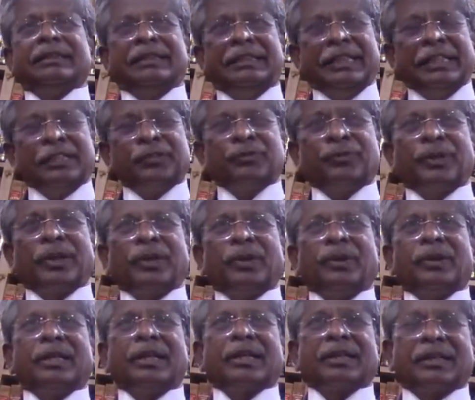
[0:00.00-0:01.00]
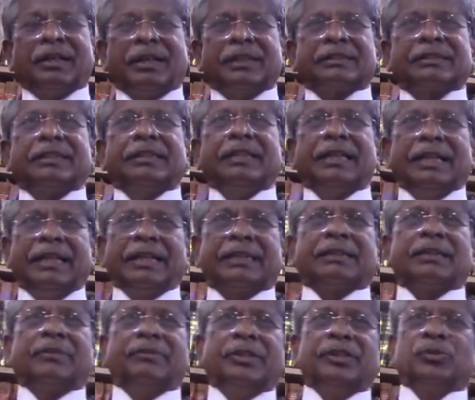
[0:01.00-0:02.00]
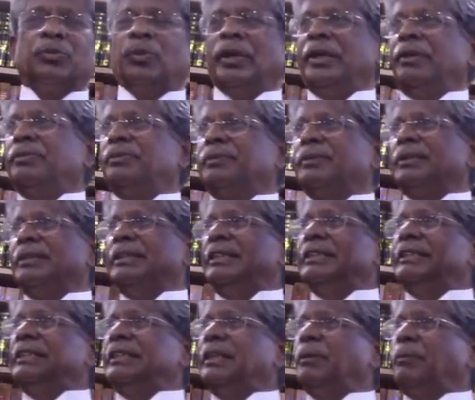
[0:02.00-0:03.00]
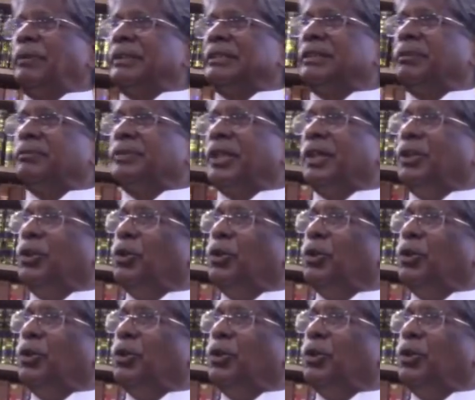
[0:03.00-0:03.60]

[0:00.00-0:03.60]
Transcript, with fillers: this fellow had caused the death of his wife. This is the presumption